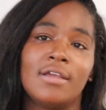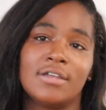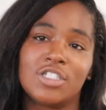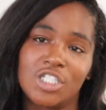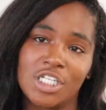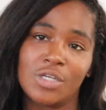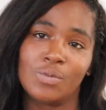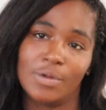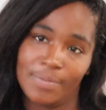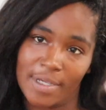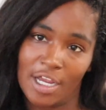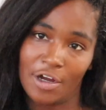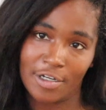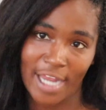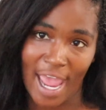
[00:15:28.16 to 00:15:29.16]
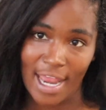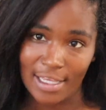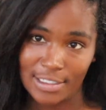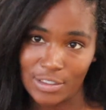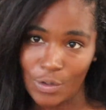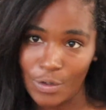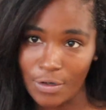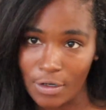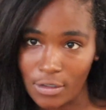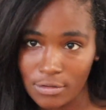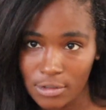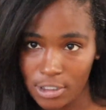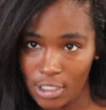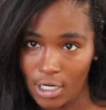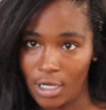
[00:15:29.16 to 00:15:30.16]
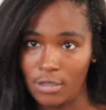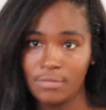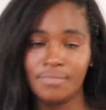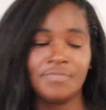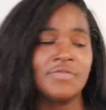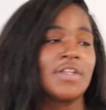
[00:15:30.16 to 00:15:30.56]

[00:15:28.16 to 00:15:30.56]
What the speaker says: she would be her daddy's girl, you know?